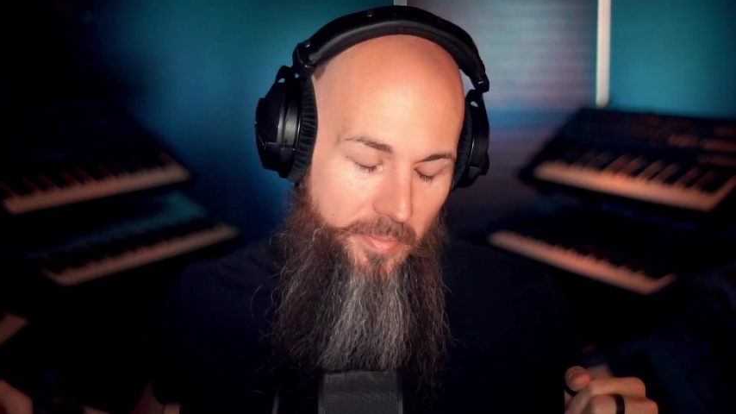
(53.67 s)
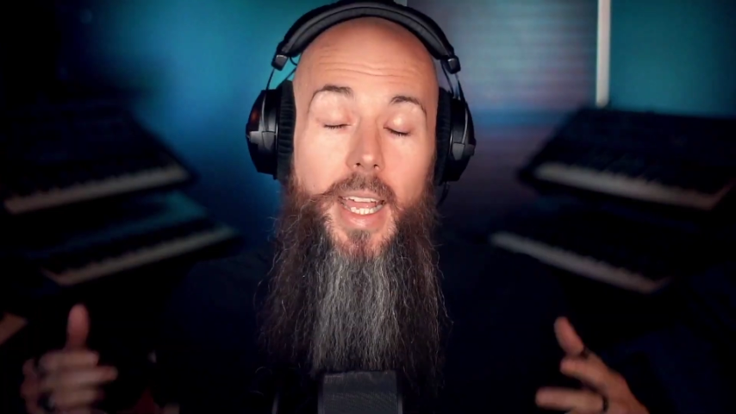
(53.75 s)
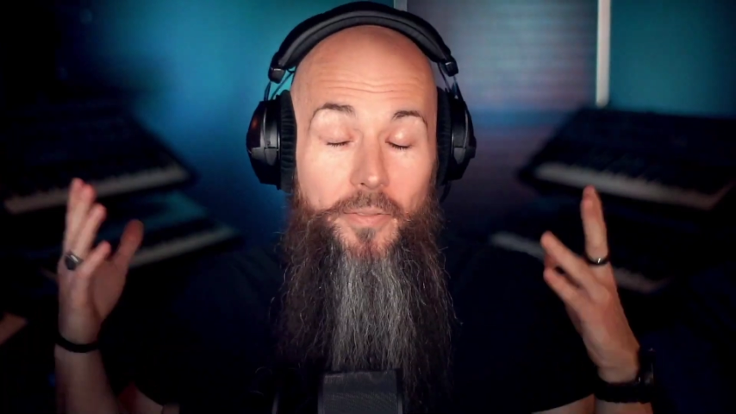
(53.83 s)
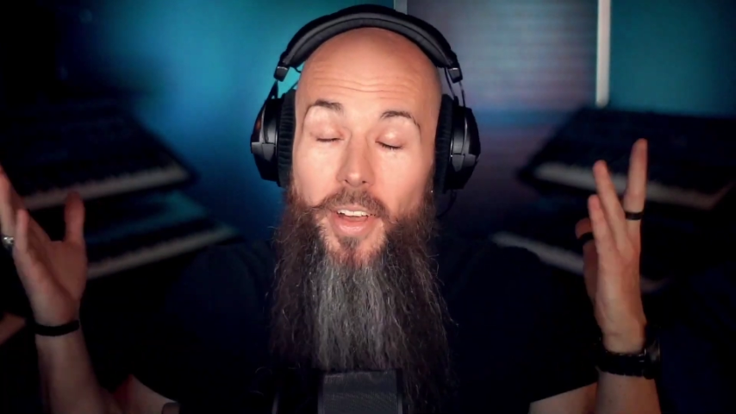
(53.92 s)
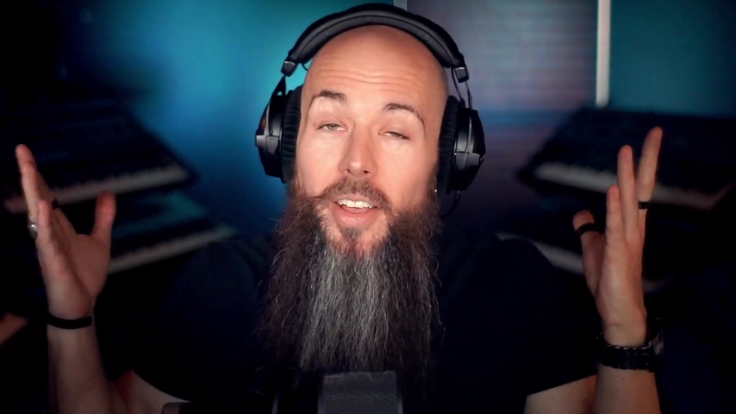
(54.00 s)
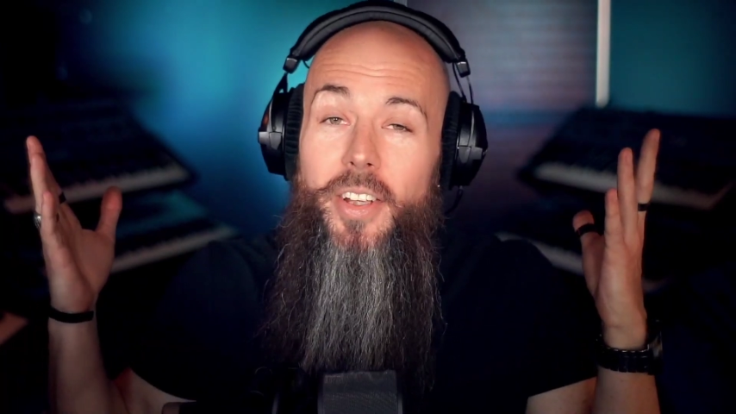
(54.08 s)

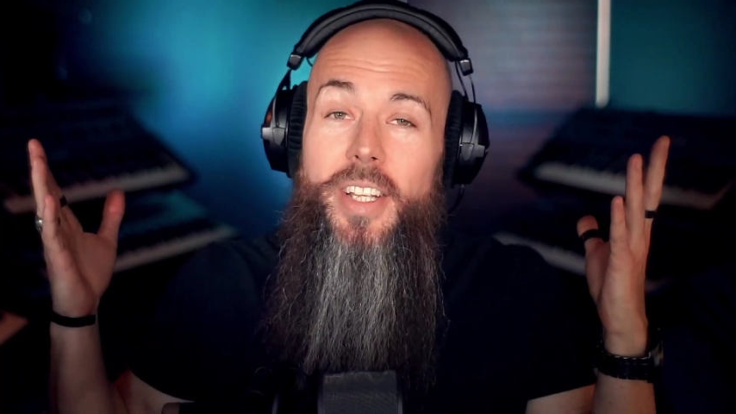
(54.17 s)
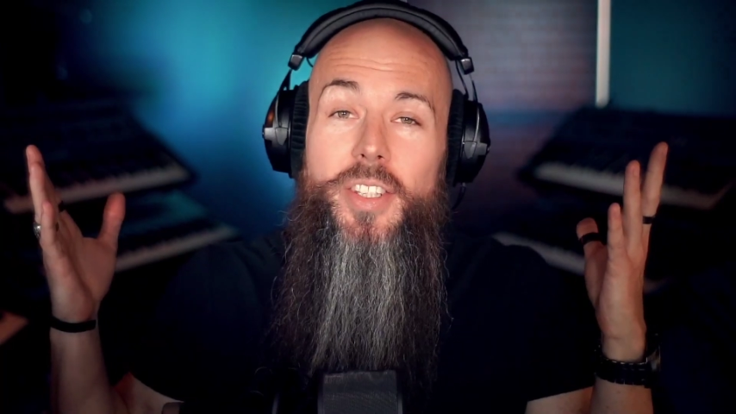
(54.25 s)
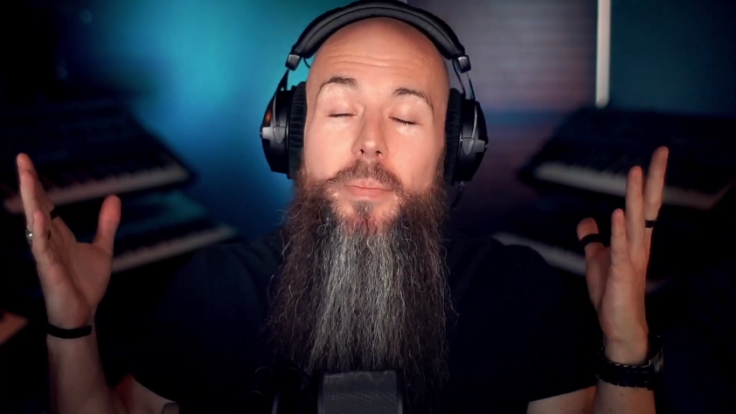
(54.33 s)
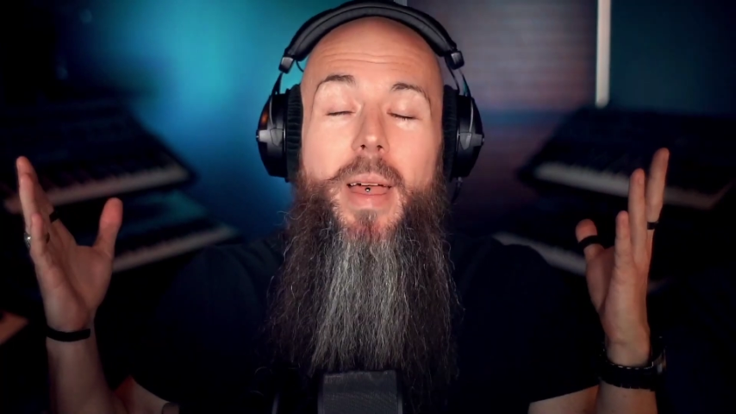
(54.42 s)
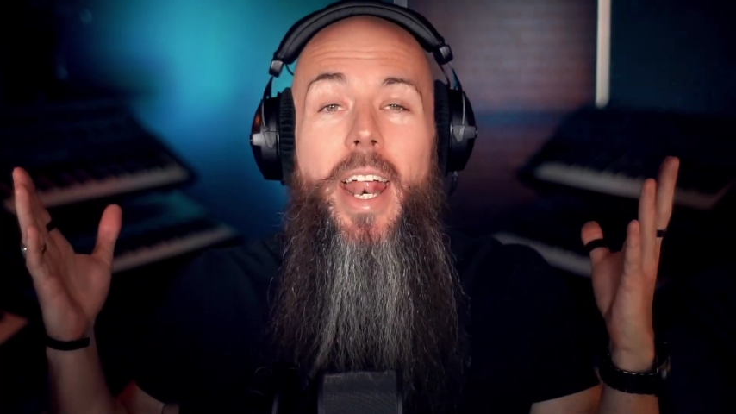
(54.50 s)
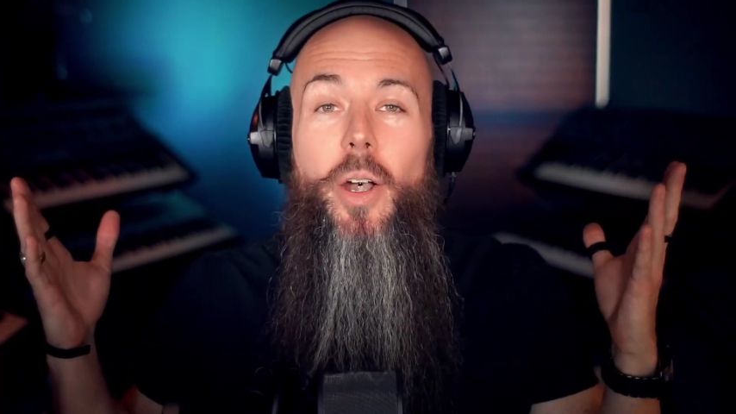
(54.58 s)
If value
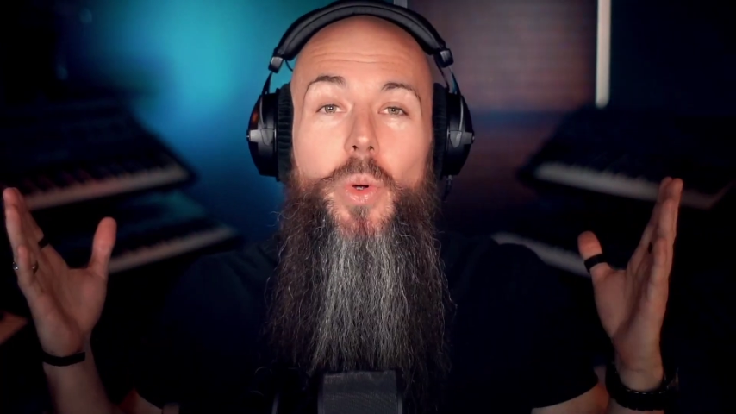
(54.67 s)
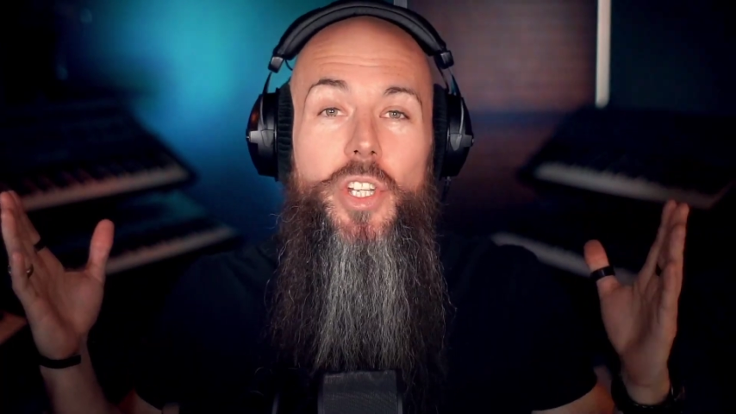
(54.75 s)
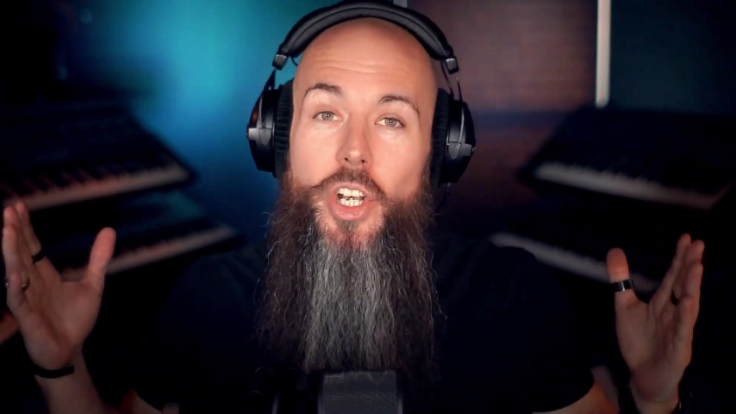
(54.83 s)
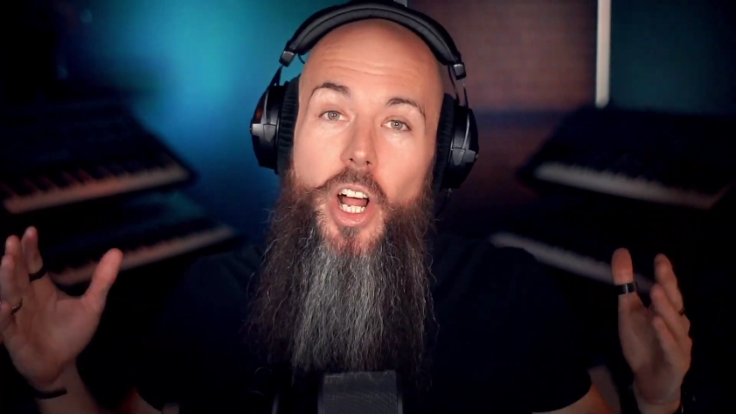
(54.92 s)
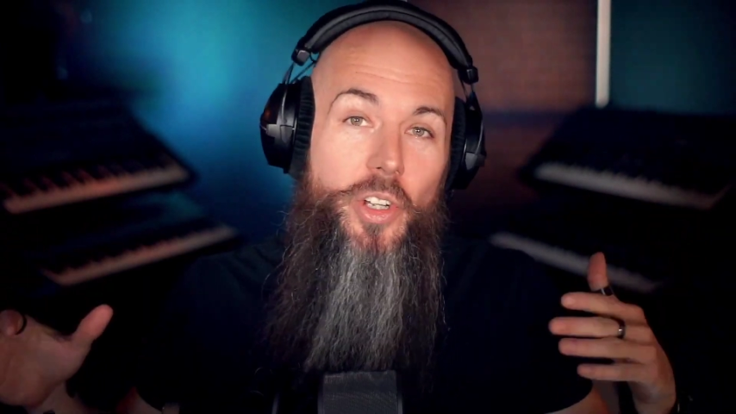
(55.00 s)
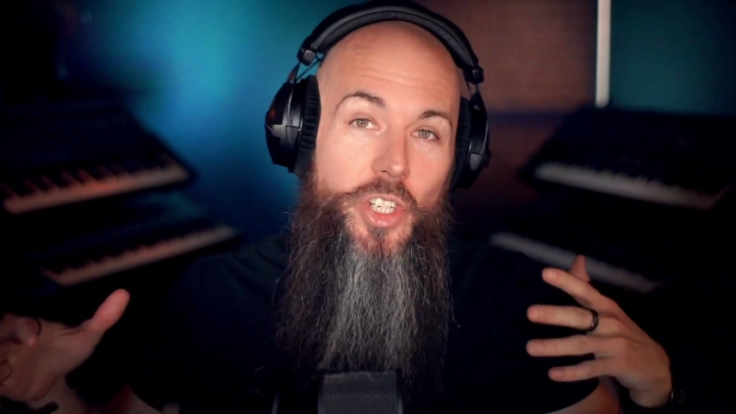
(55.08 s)
doesn't matter, we
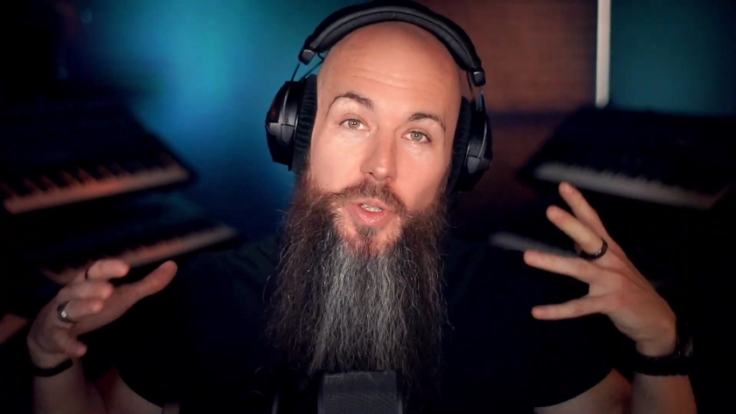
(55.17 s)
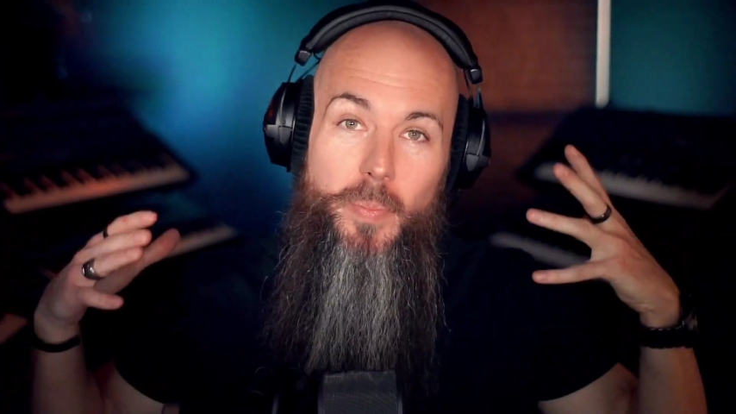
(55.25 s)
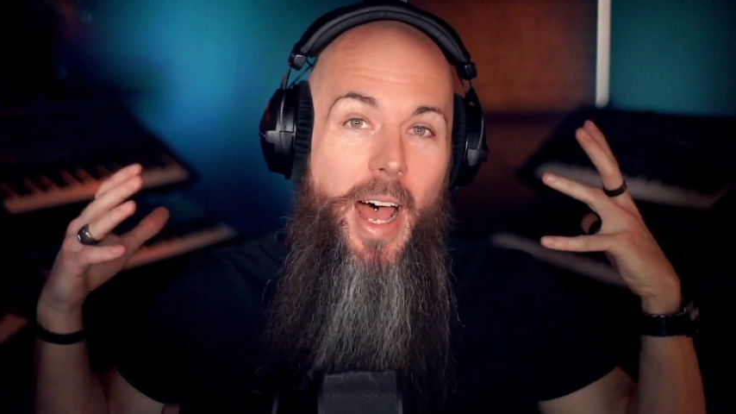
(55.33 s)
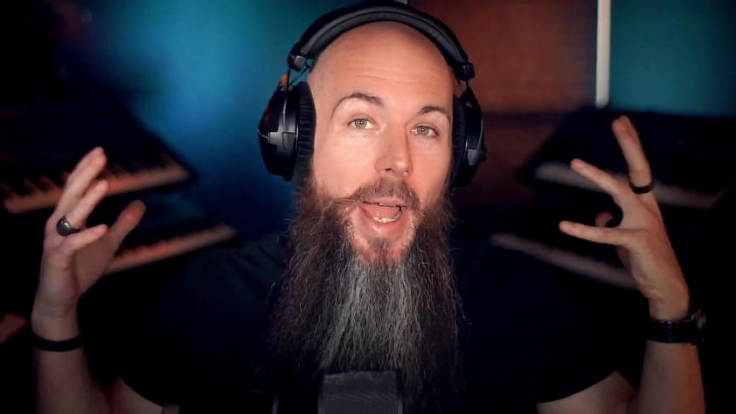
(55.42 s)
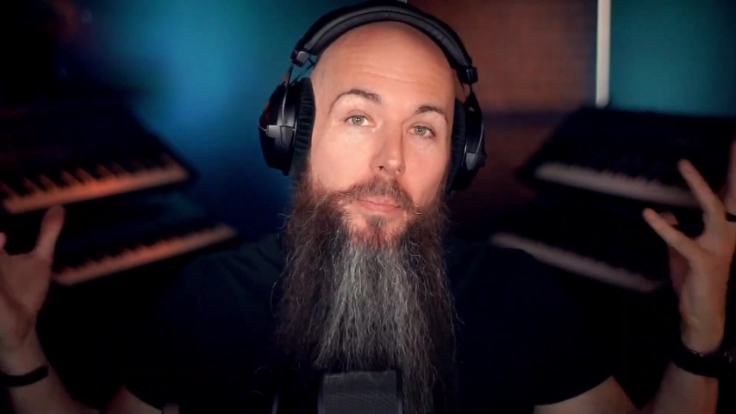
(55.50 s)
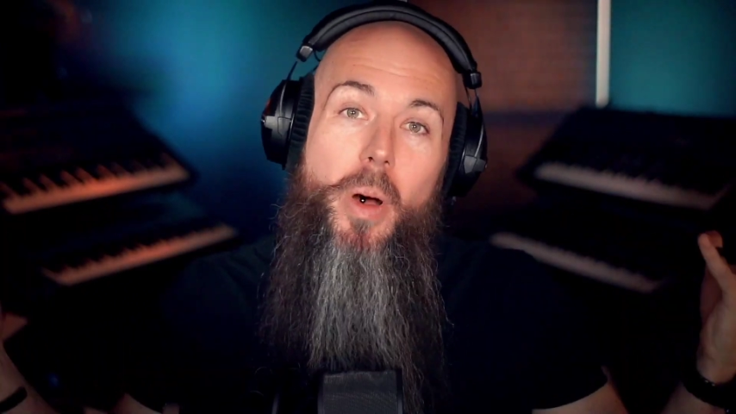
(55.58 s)
should all
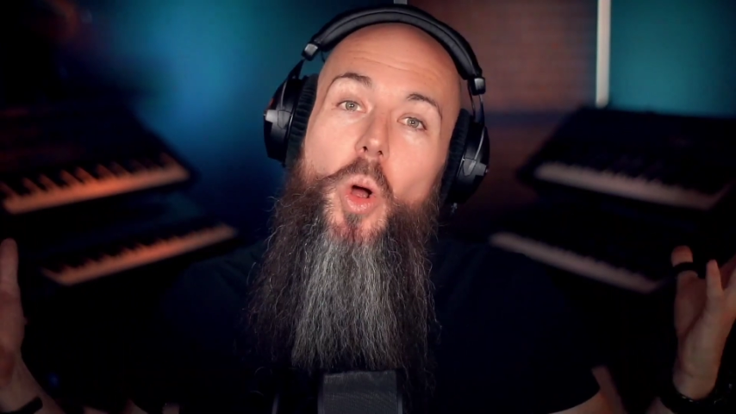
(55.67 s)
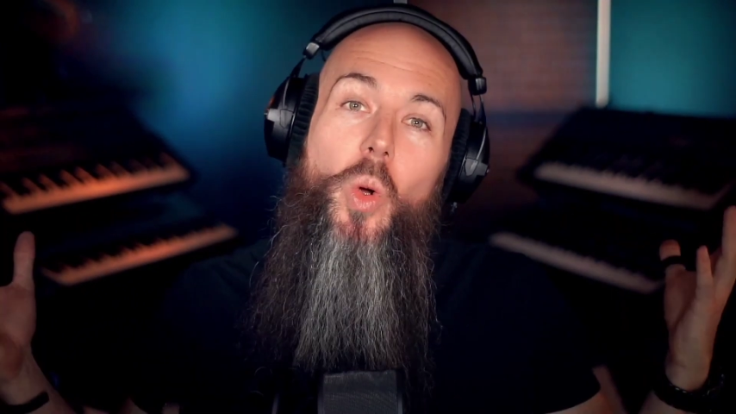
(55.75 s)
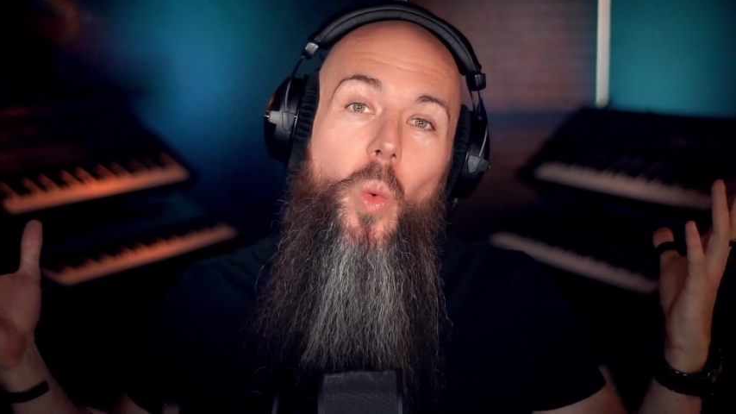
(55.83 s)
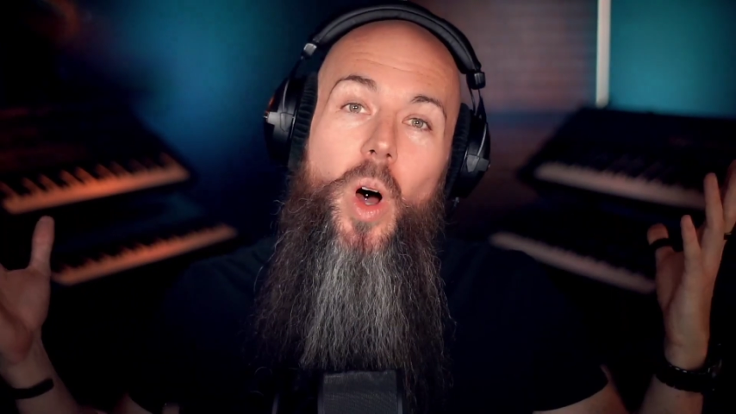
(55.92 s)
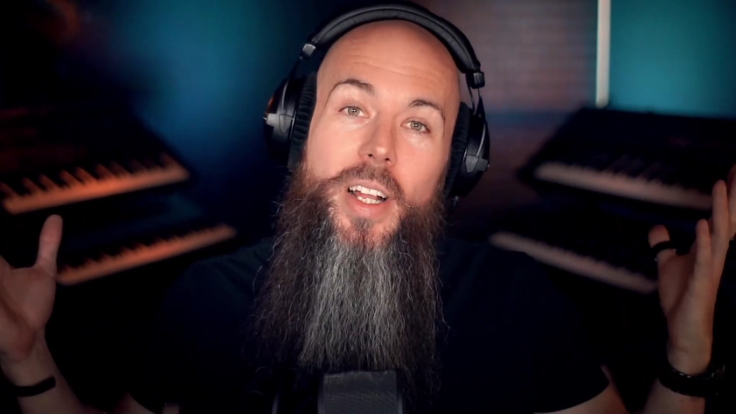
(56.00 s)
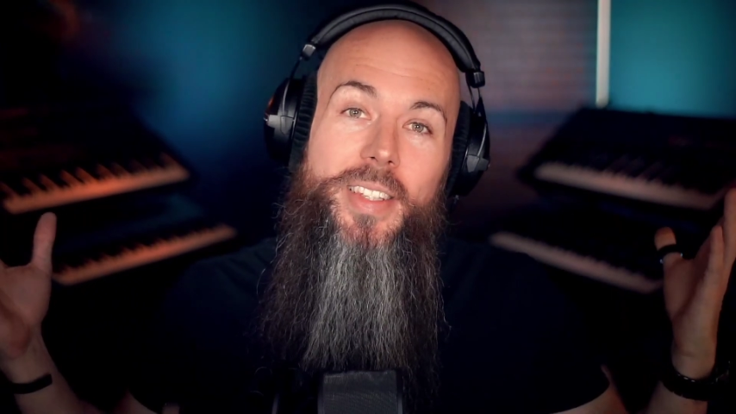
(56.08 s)
just buy
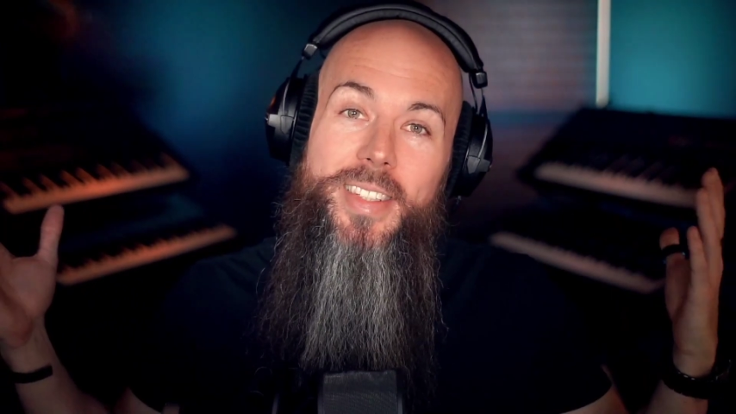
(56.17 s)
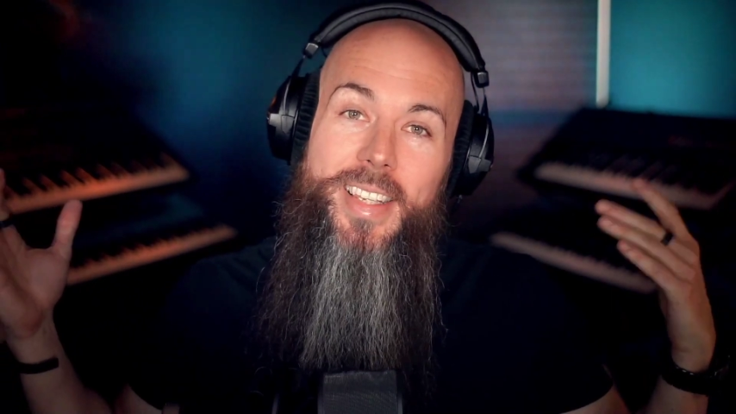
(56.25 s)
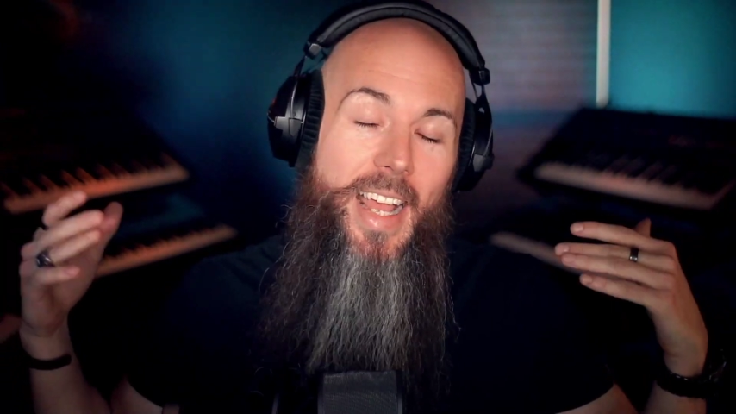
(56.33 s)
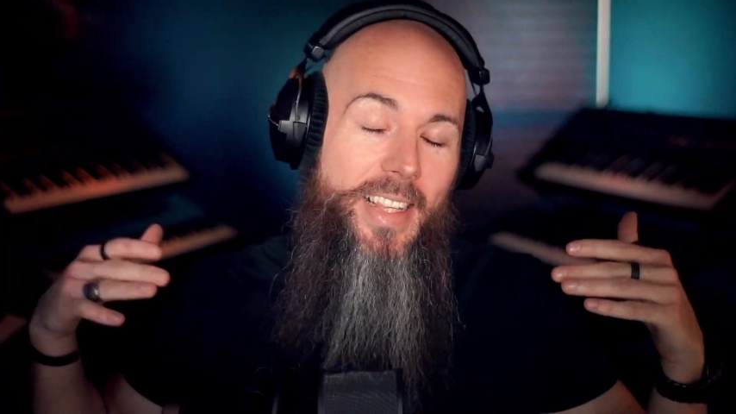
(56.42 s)
Moog ones